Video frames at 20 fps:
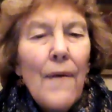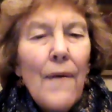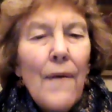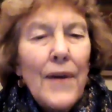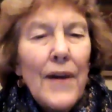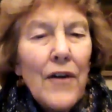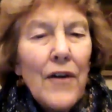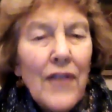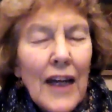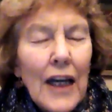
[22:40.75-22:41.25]

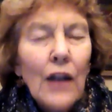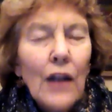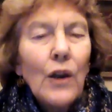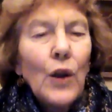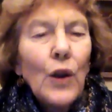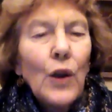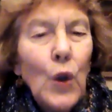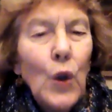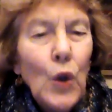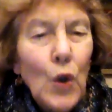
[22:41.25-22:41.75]
There's an
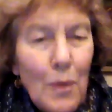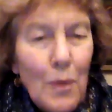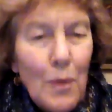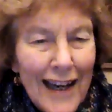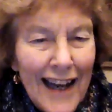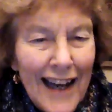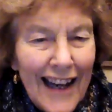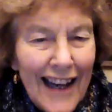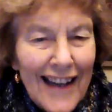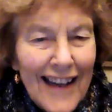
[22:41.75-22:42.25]

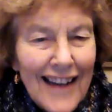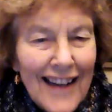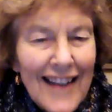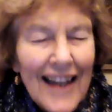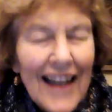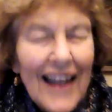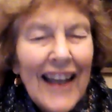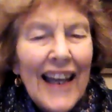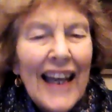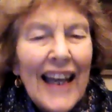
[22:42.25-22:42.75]
illuminated
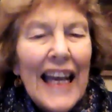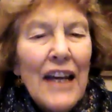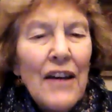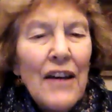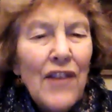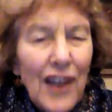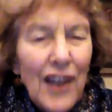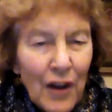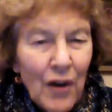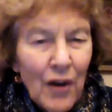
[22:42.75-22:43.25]

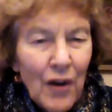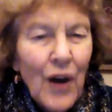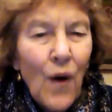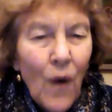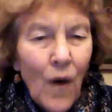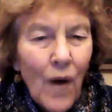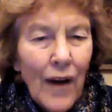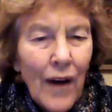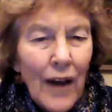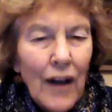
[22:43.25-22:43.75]

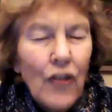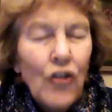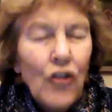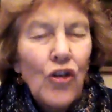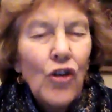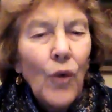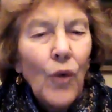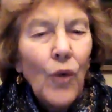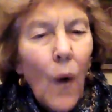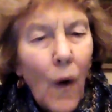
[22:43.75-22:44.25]
interiority
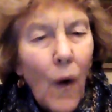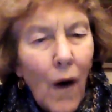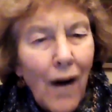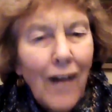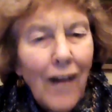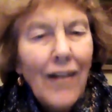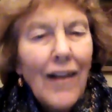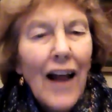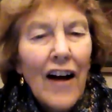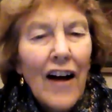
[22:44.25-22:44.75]
to
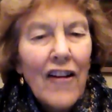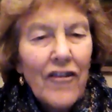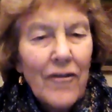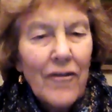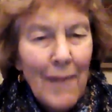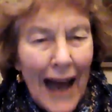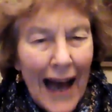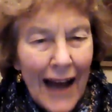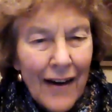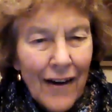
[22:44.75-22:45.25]
all of
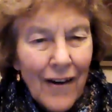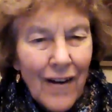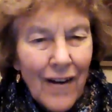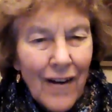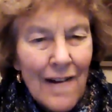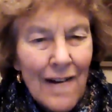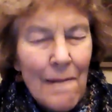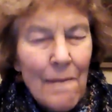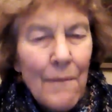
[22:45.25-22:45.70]
matter.